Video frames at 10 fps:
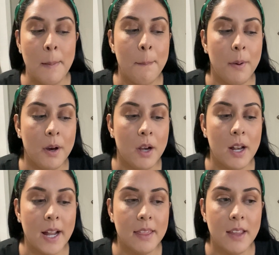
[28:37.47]
But
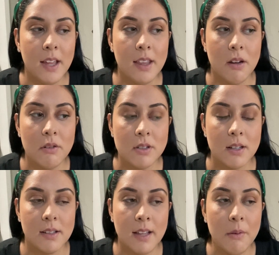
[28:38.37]
I think that
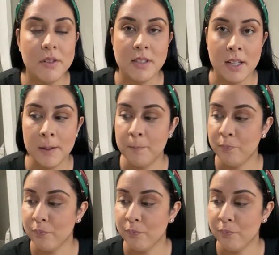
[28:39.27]
was it.